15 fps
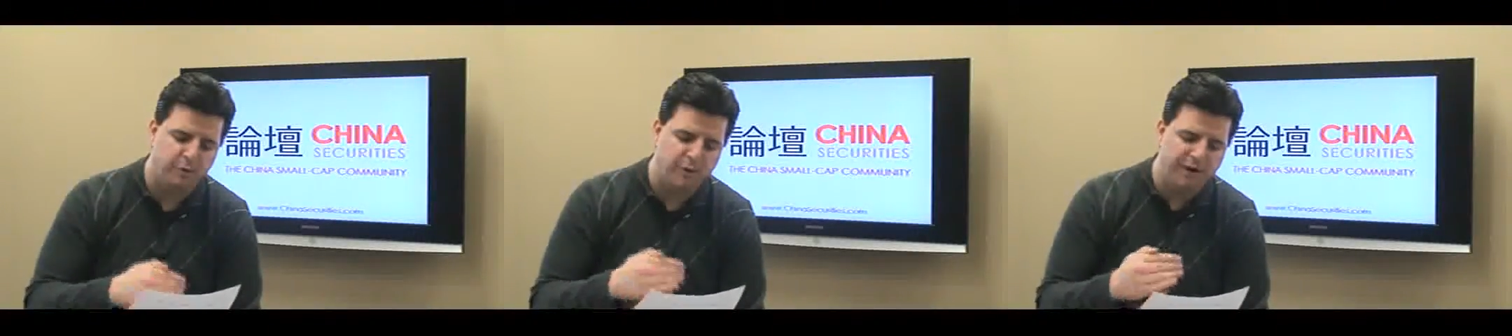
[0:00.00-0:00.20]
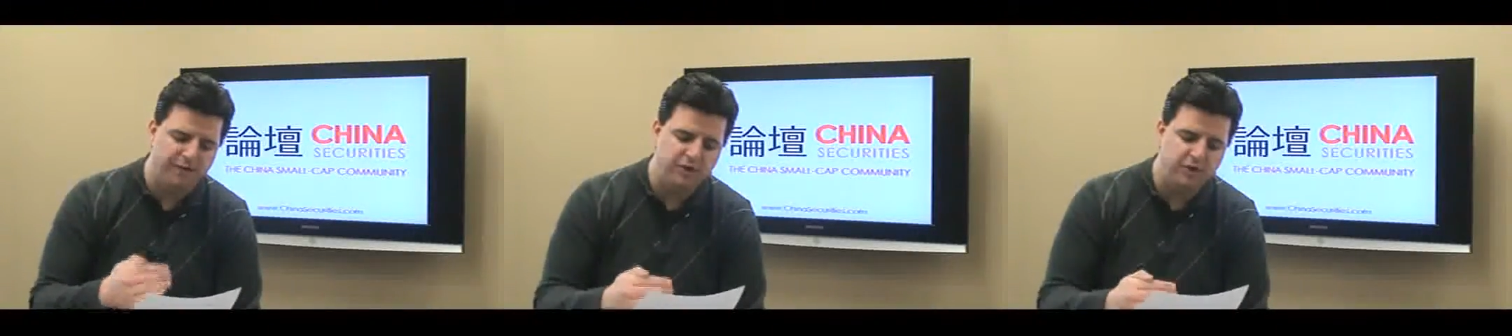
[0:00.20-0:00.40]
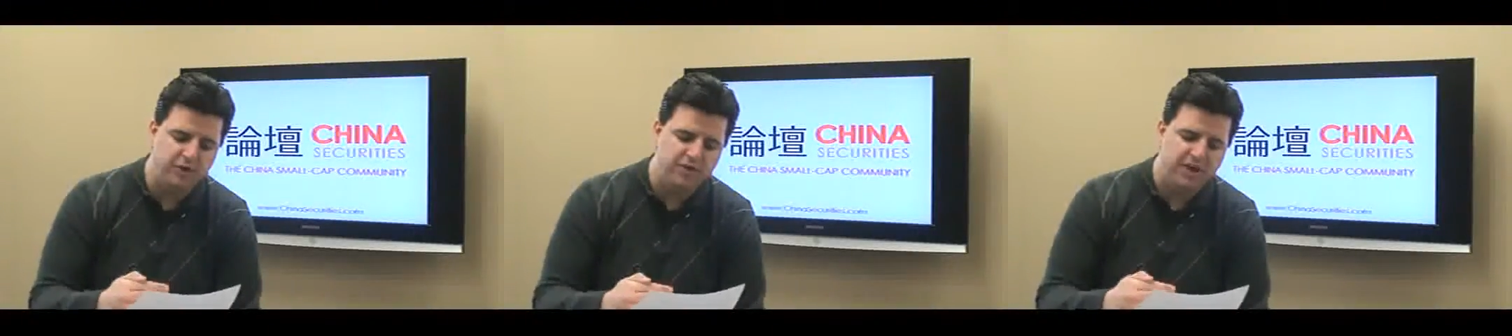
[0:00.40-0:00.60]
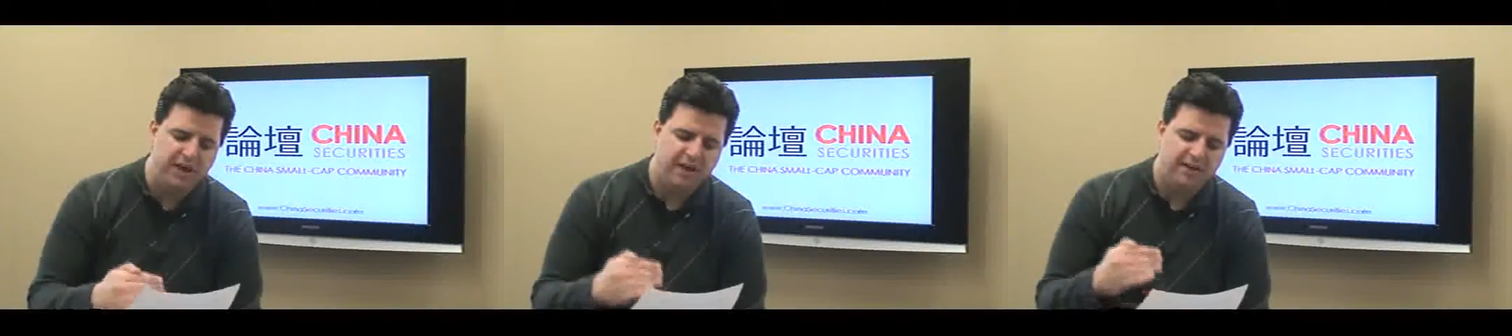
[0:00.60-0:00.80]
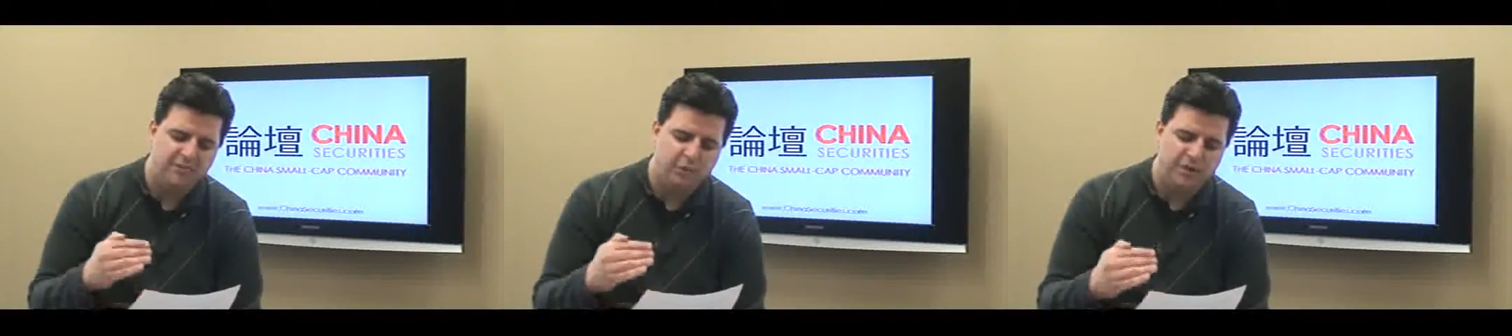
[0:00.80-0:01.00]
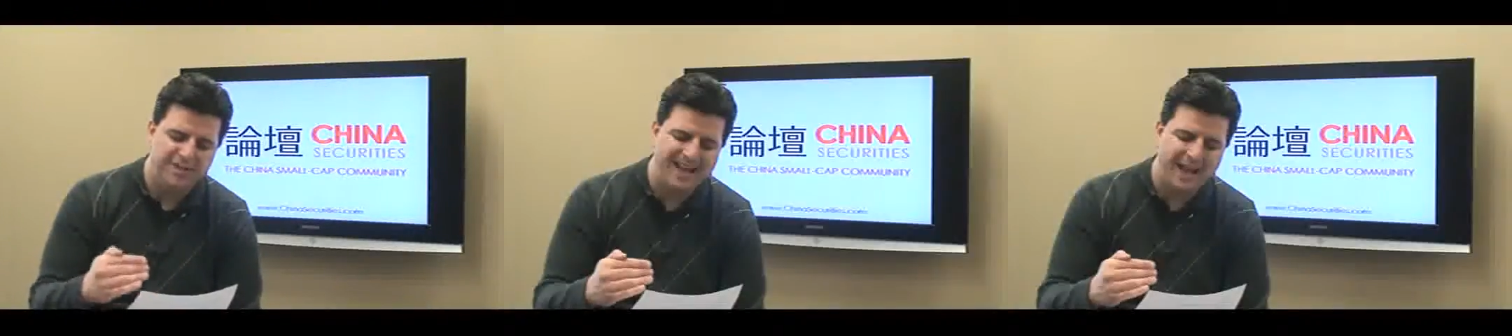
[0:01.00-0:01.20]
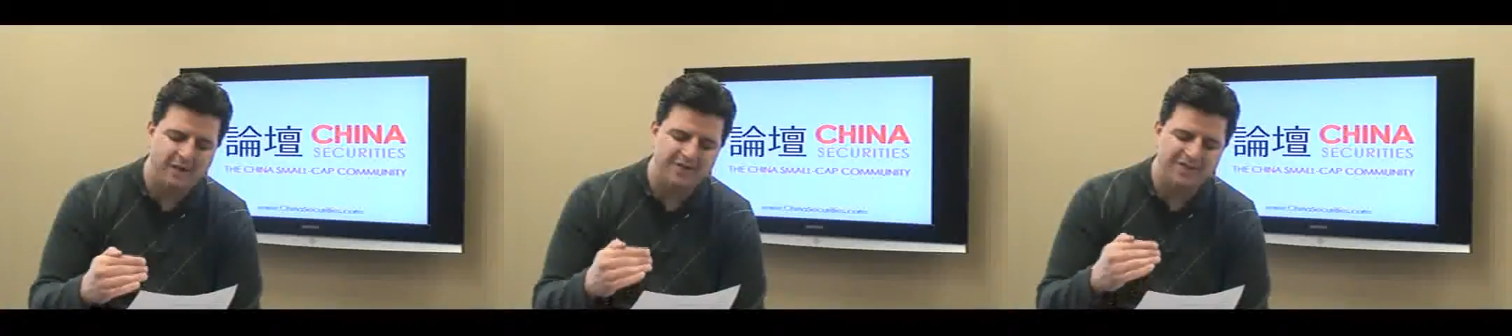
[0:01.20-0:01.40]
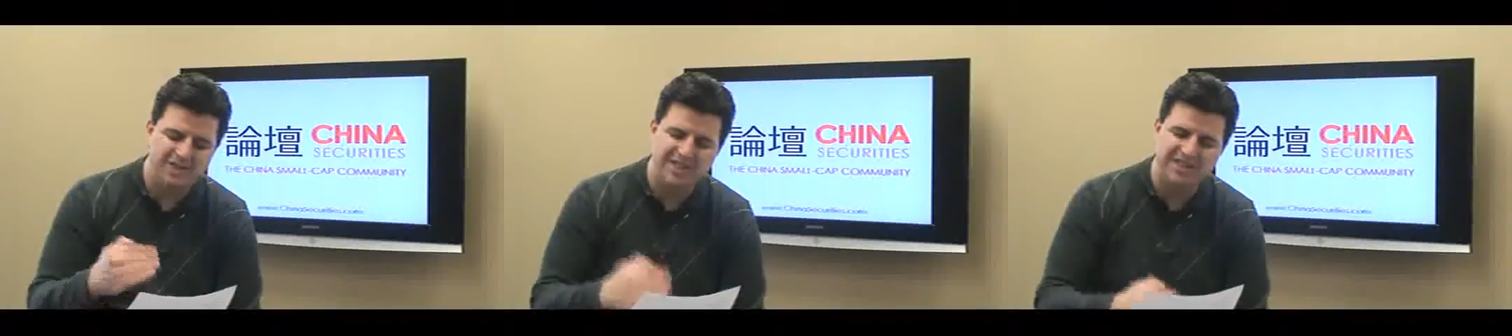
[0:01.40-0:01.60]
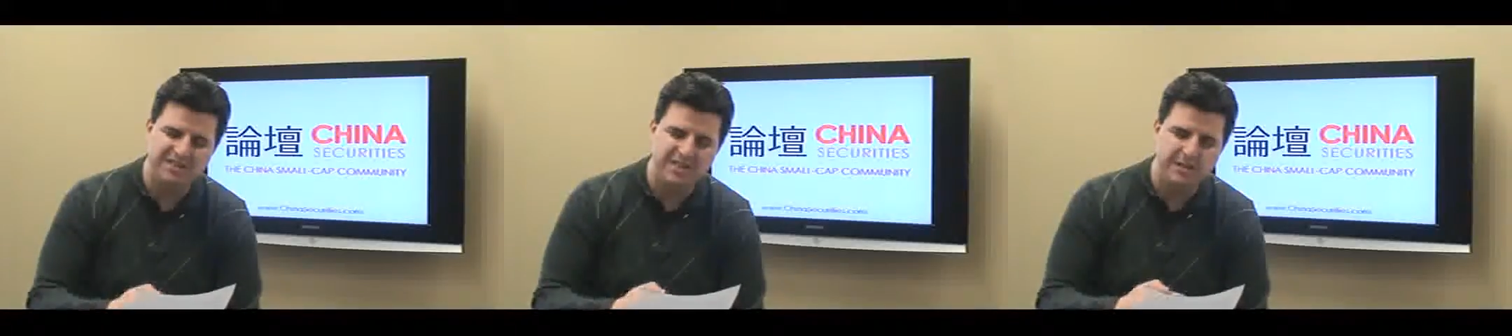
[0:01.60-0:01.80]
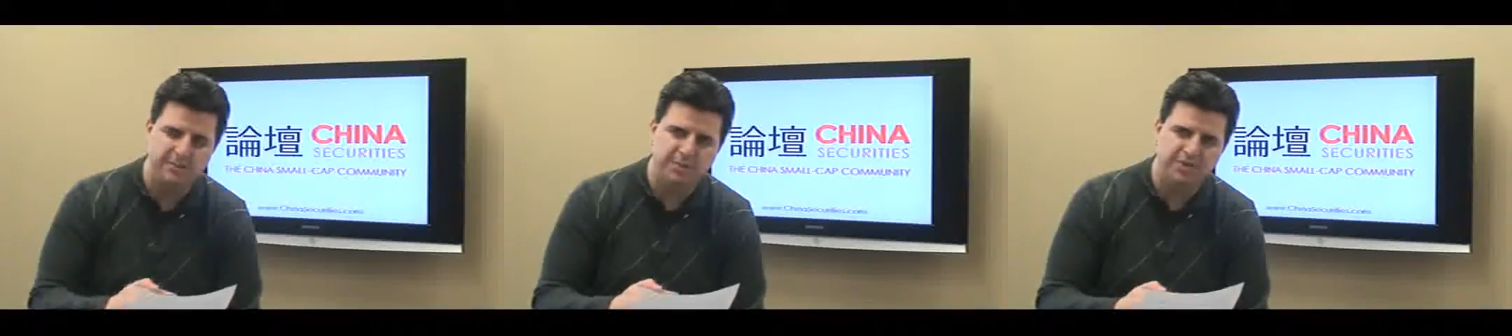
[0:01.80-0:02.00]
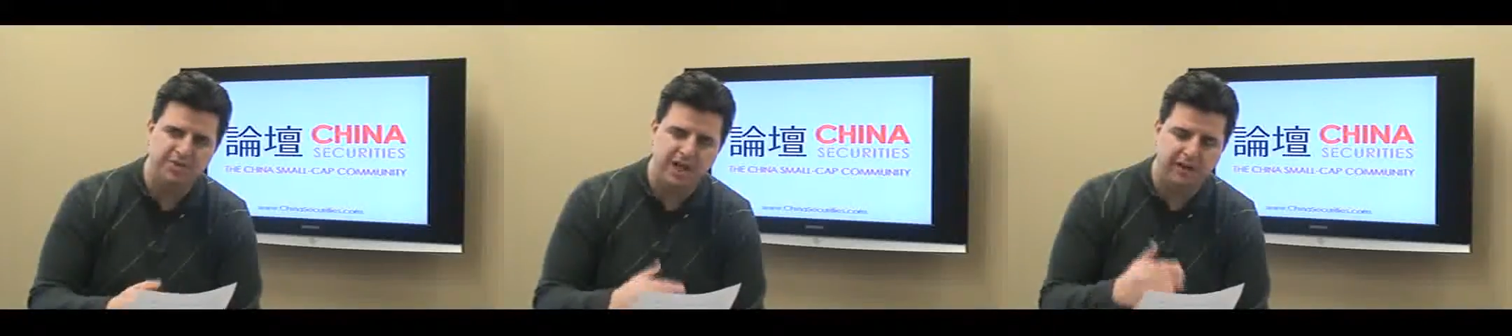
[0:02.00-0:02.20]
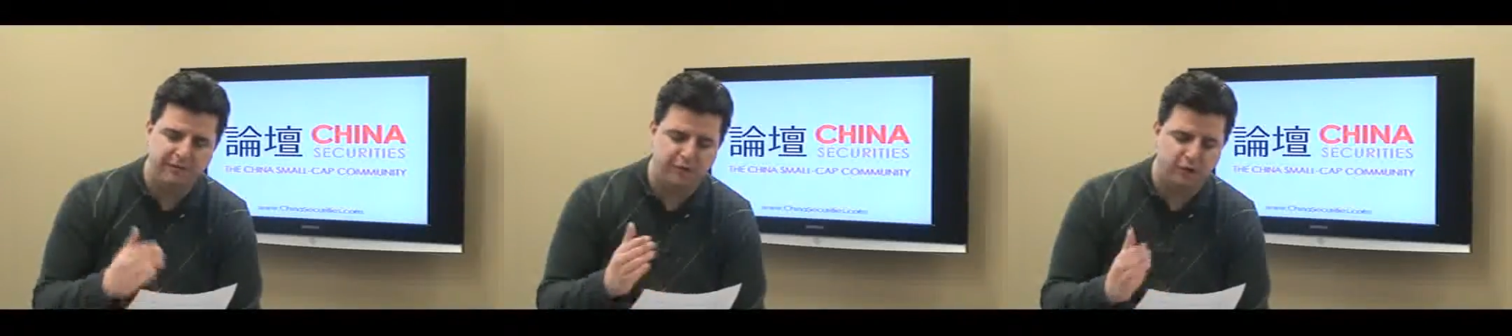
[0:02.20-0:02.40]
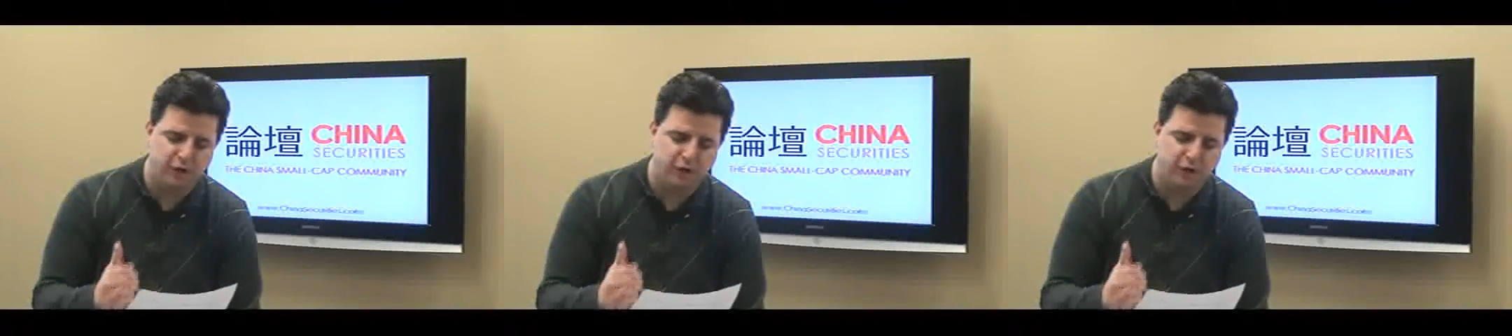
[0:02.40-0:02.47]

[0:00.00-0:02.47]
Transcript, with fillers: Revenues were down 16%